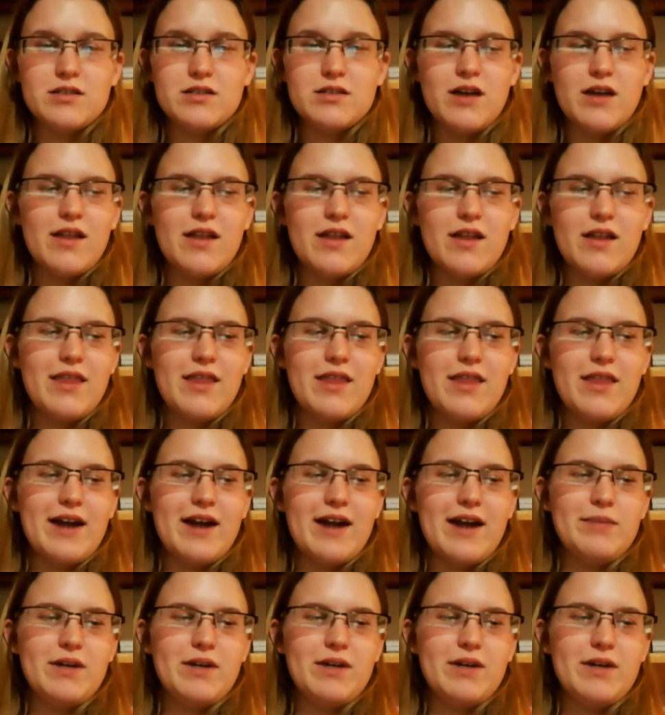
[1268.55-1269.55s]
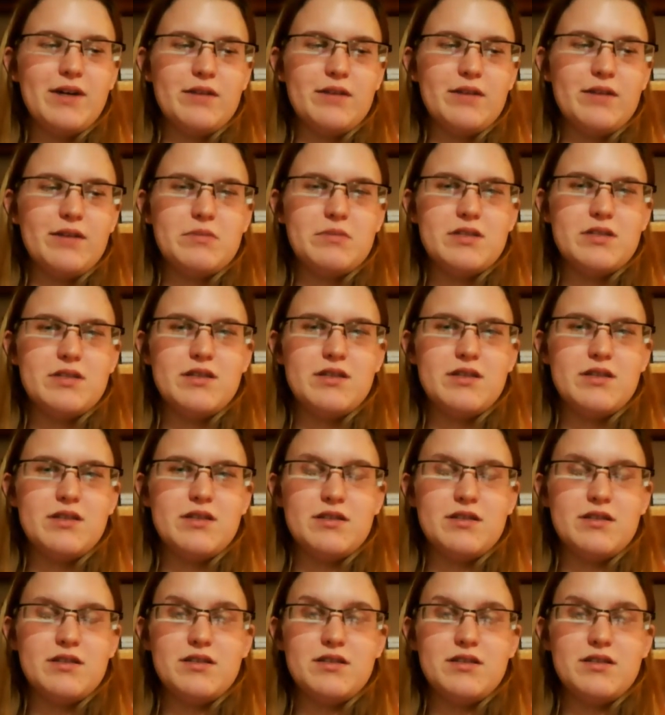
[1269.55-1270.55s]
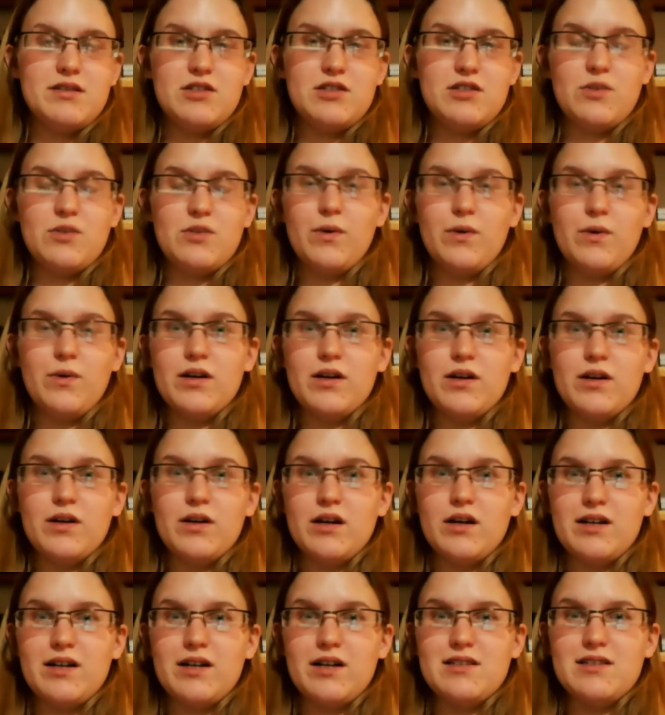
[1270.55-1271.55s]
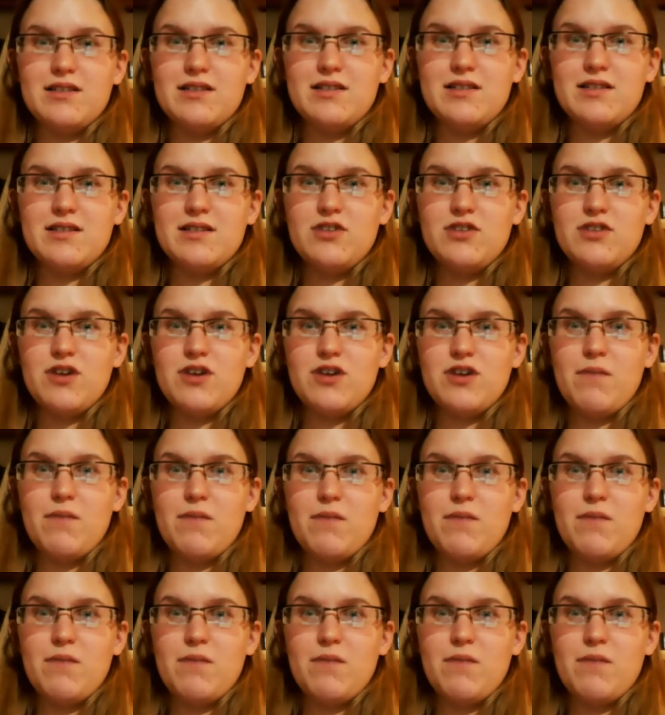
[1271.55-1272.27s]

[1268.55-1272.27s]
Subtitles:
that it becomes this disorder and syndrome